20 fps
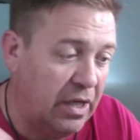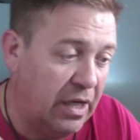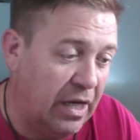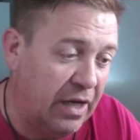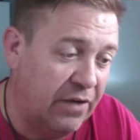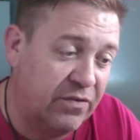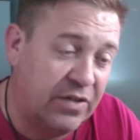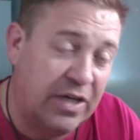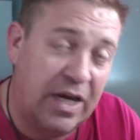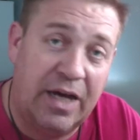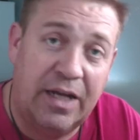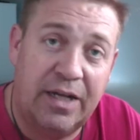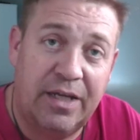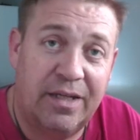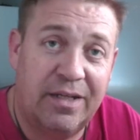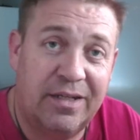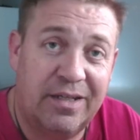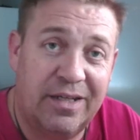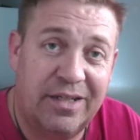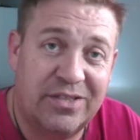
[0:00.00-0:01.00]
I've got
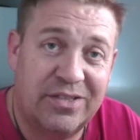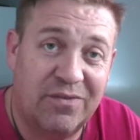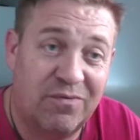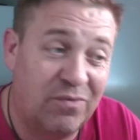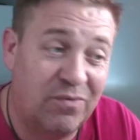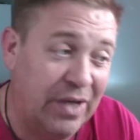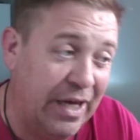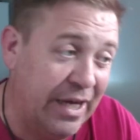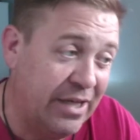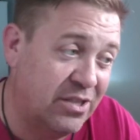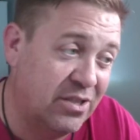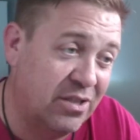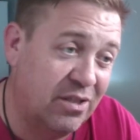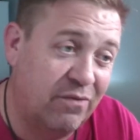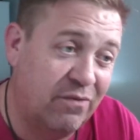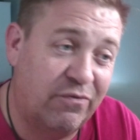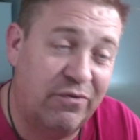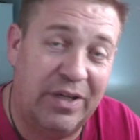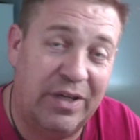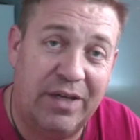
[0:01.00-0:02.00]
it. It's an
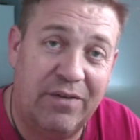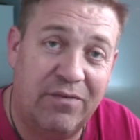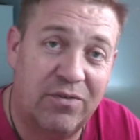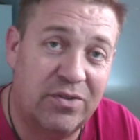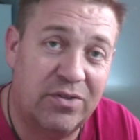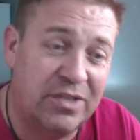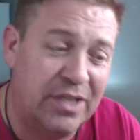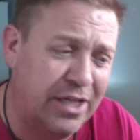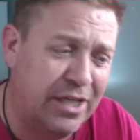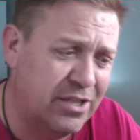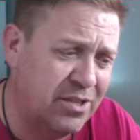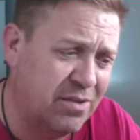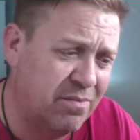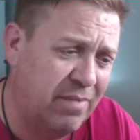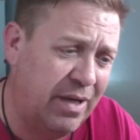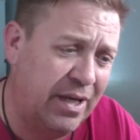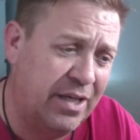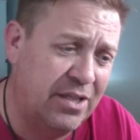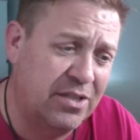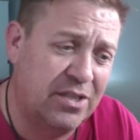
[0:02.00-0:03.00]
excellent flavor, tastes
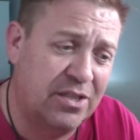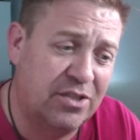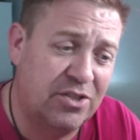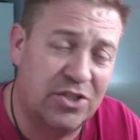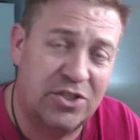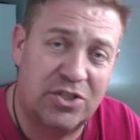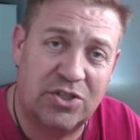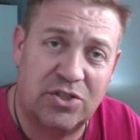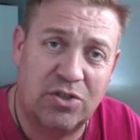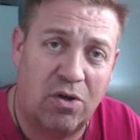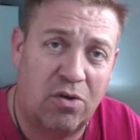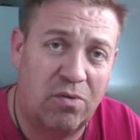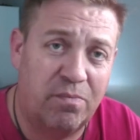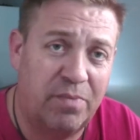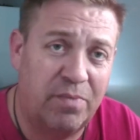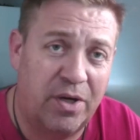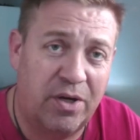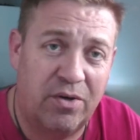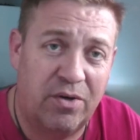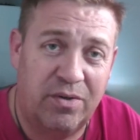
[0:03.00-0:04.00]
amazing. Just salt,
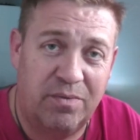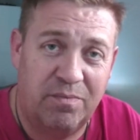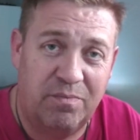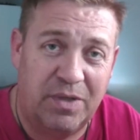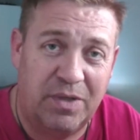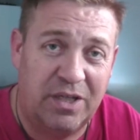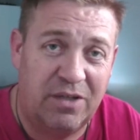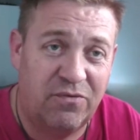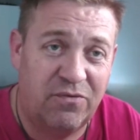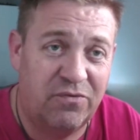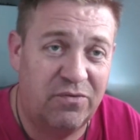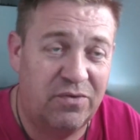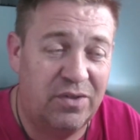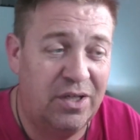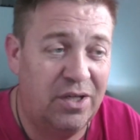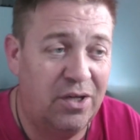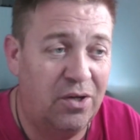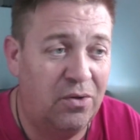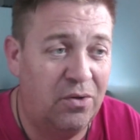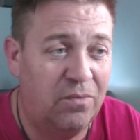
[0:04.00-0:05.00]
butter, and beef,
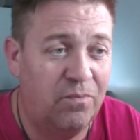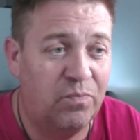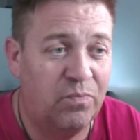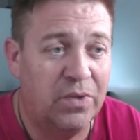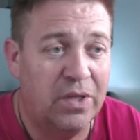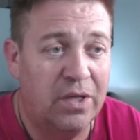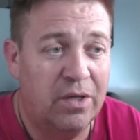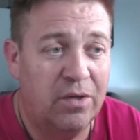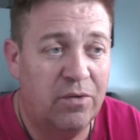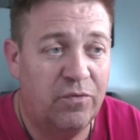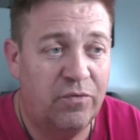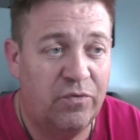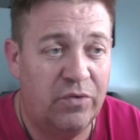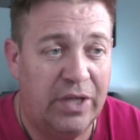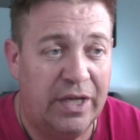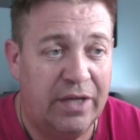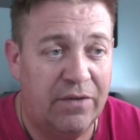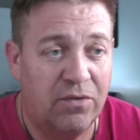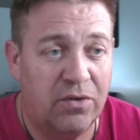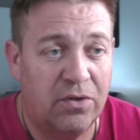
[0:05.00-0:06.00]
you know,
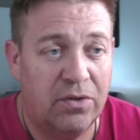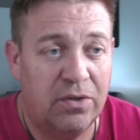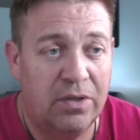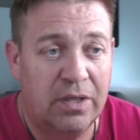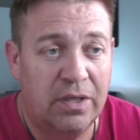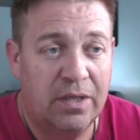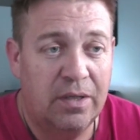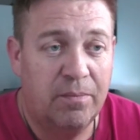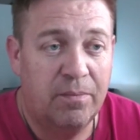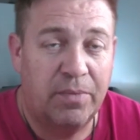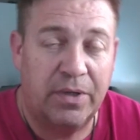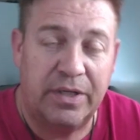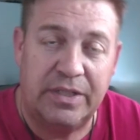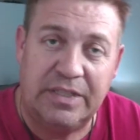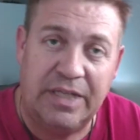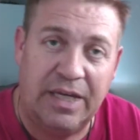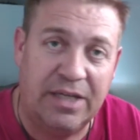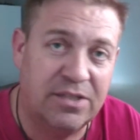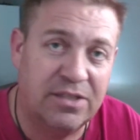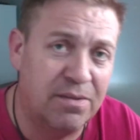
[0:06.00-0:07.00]
flavor, but it
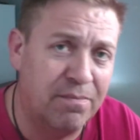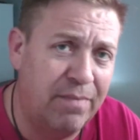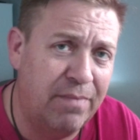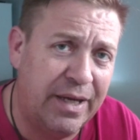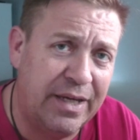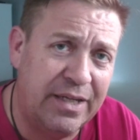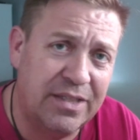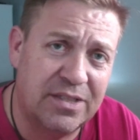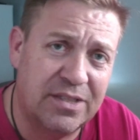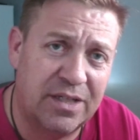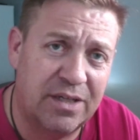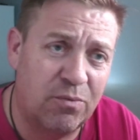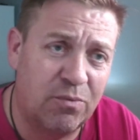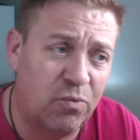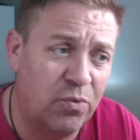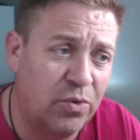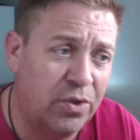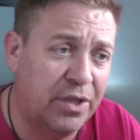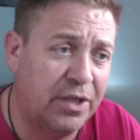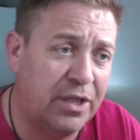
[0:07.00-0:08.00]
tastes amazing. It
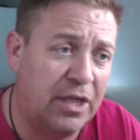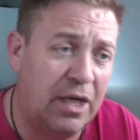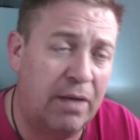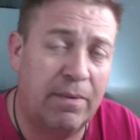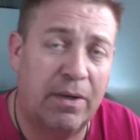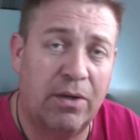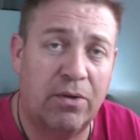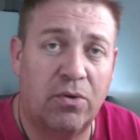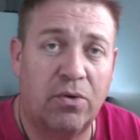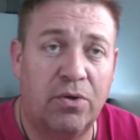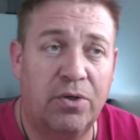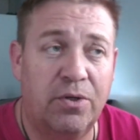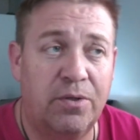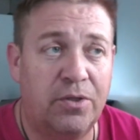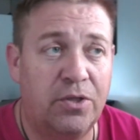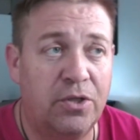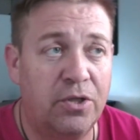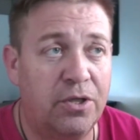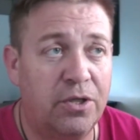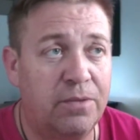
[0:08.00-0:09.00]
really came out
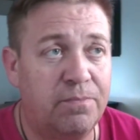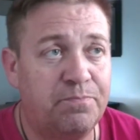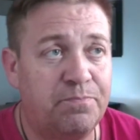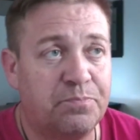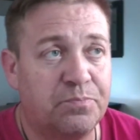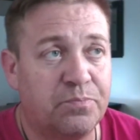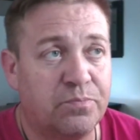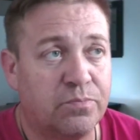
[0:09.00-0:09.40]
good. Good.